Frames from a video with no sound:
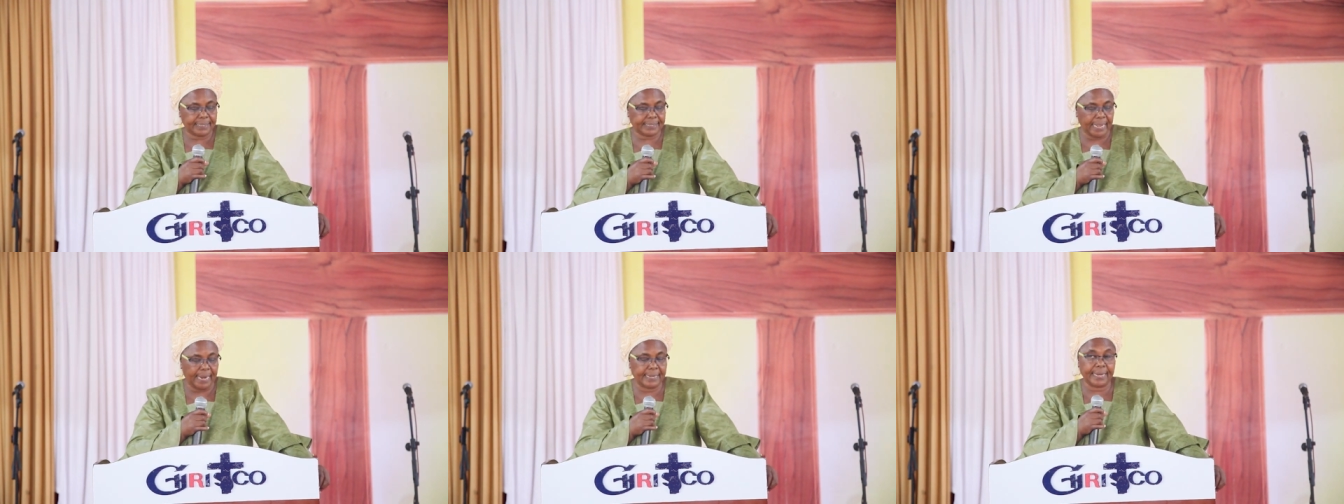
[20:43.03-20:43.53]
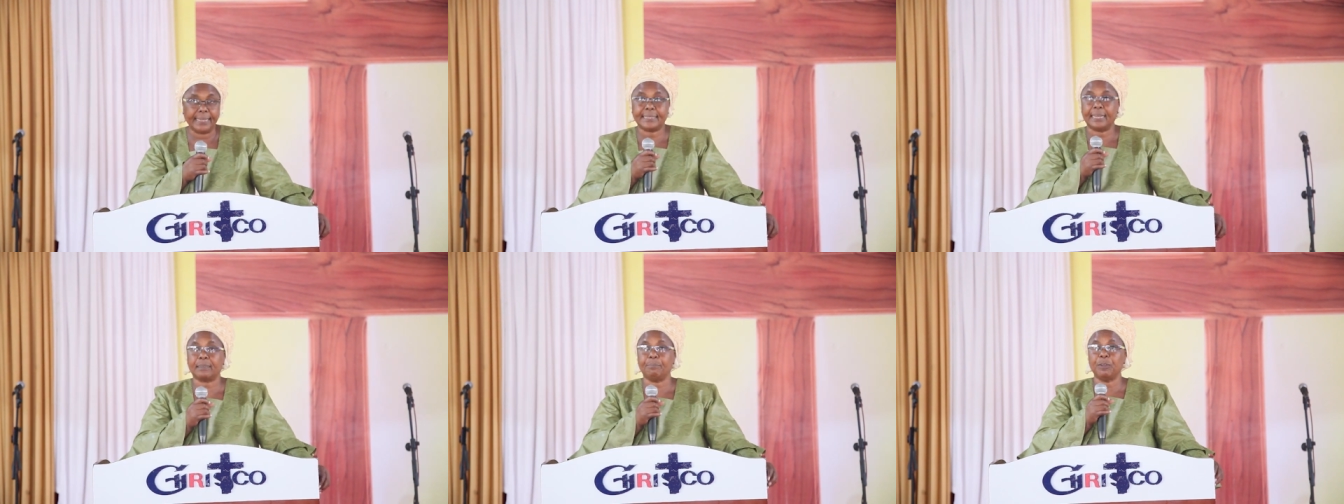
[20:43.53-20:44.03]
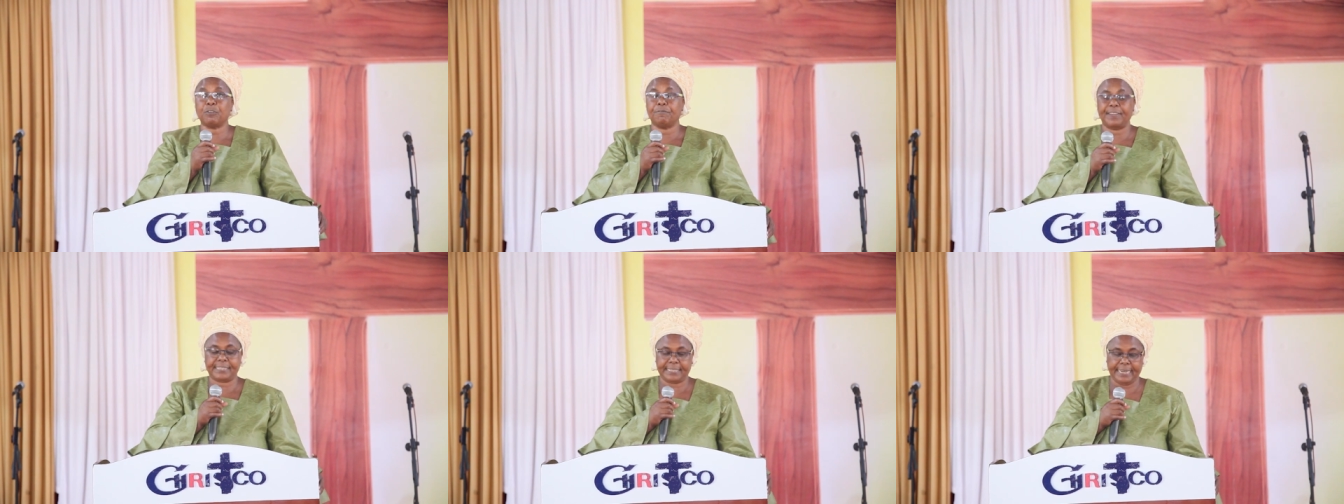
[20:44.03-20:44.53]
Sunday. Take me to
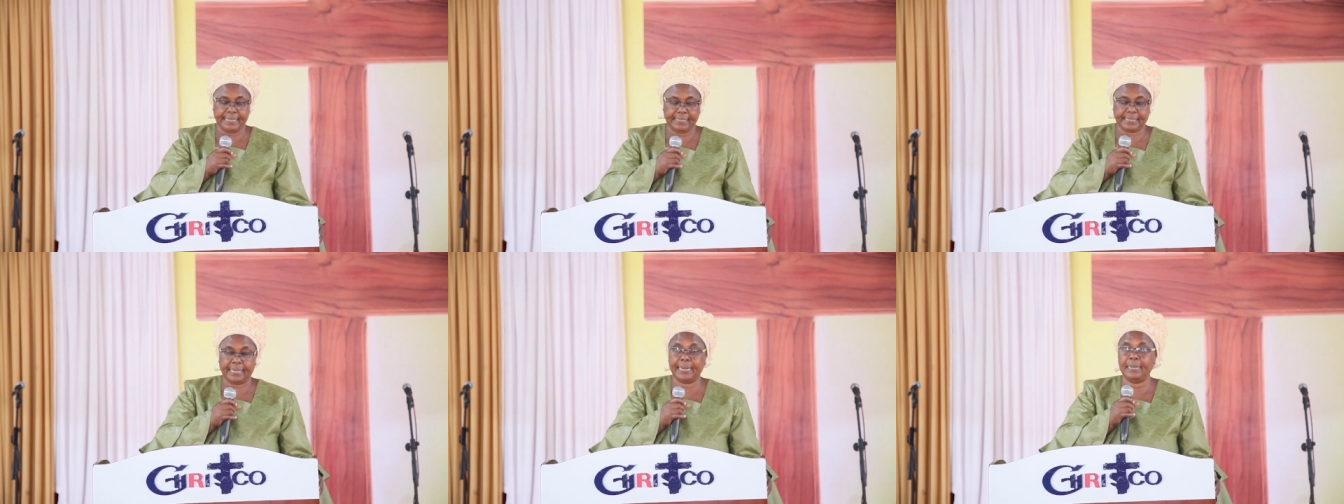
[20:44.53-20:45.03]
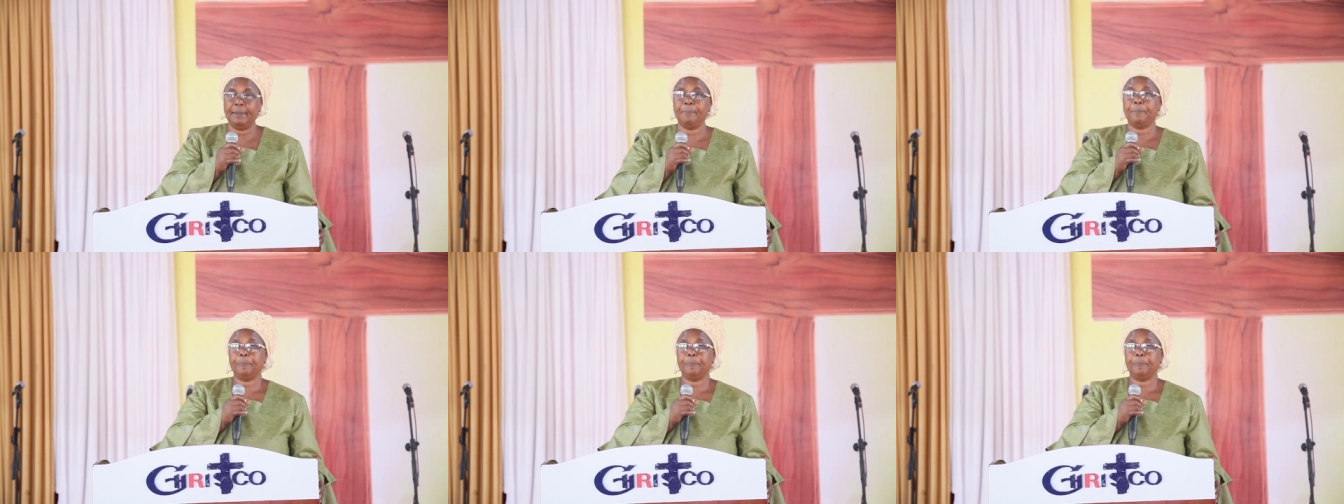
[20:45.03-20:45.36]
verse 19.